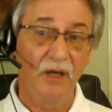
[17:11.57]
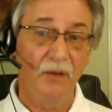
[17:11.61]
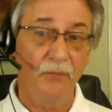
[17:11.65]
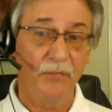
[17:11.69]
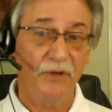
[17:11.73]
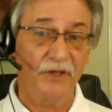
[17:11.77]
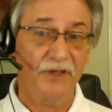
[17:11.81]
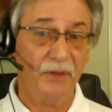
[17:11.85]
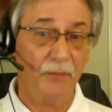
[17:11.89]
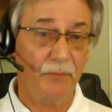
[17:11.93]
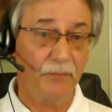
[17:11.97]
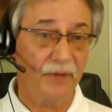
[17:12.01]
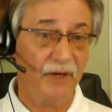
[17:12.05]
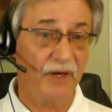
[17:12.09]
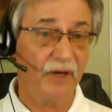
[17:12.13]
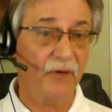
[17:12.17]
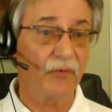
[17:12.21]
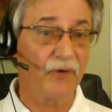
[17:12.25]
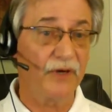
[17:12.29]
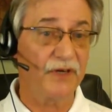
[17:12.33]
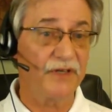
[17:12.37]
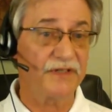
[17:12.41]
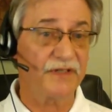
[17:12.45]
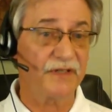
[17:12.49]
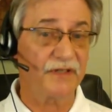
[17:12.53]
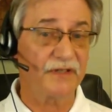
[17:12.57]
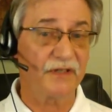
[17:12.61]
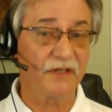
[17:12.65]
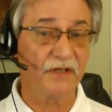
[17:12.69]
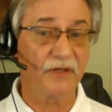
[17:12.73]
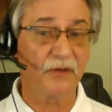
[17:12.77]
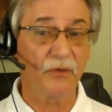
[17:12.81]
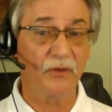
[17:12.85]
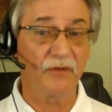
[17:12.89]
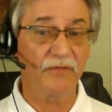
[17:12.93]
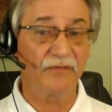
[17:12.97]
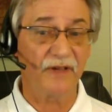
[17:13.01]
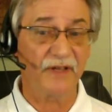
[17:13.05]
But the big reason to
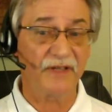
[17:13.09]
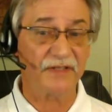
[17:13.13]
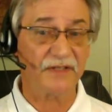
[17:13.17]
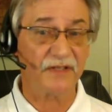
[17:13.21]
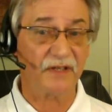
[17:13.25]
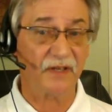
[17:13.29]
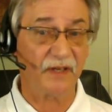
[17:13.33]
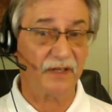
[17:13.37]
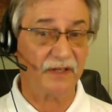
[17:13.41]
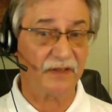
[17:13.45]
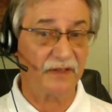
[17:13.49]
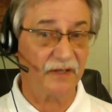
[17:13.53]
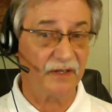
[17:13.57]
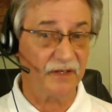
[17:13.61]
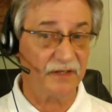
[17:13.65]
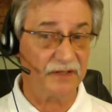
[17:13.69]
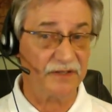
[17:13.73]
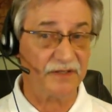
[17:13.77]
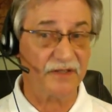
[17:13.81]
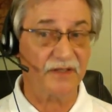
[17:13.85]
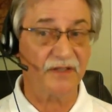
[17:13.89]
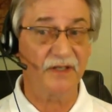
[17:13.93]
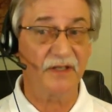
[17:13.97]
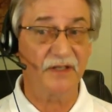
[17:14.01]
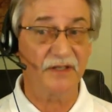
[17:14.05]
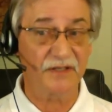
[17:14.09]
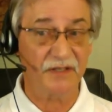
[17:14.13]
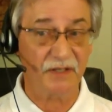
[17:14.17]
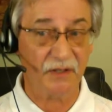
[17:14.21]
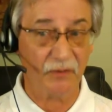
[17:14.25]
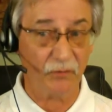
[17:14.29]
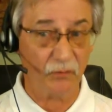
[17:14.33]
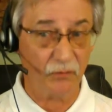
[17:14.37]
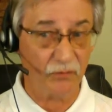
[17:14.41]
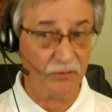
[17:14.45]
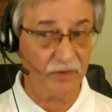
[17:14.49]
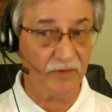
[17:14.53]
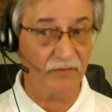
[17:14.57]
do events like this is
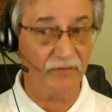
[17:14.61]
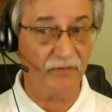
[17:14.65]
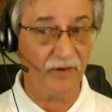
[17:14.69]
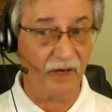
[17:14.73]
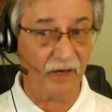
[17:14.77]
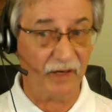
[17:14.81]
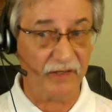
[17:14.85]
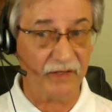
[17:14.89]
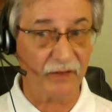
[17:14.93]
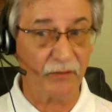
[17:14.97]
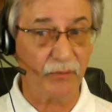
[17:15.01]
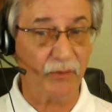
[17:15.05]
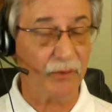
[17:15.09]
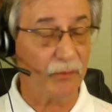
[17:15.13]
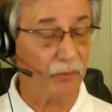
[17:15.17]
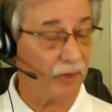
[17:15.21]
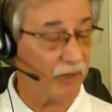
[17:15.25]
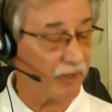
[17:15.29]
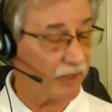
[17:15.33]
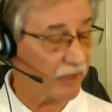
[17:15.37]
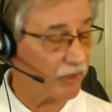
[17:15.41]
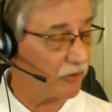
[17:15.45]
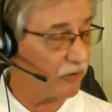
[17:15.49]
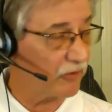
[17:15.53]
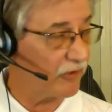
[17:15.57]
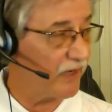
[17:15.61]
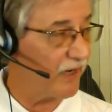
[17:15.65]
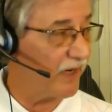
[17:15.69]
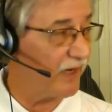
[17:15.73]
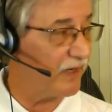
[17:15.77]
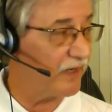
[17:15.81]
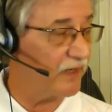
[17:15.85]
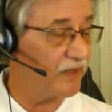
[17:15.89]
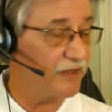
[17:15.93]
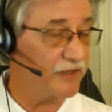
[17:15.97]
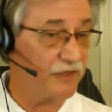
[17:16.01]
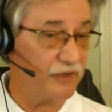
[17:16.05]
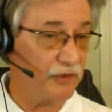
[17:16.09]
that the value we want to
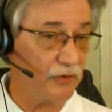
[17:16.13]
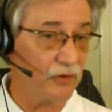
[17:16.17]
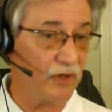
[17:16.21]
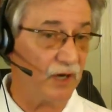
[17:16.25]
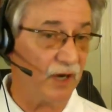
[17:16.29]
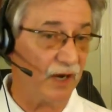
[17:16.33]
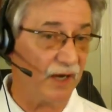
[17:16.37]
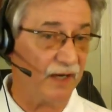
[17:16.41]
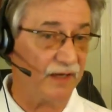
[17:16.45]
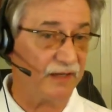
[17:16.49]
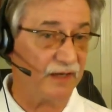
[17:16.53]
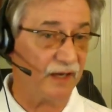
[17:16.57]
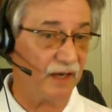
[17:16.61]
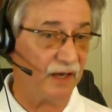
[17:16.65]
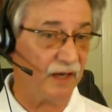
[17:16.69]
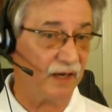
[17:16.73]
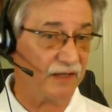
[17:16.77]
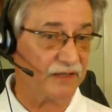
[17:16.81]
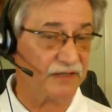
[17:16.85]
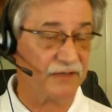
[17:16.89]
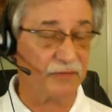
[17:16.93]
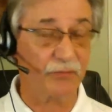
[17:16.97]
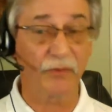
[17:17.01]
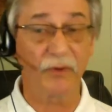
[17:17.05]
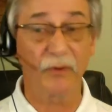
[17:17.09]
create is new contacts.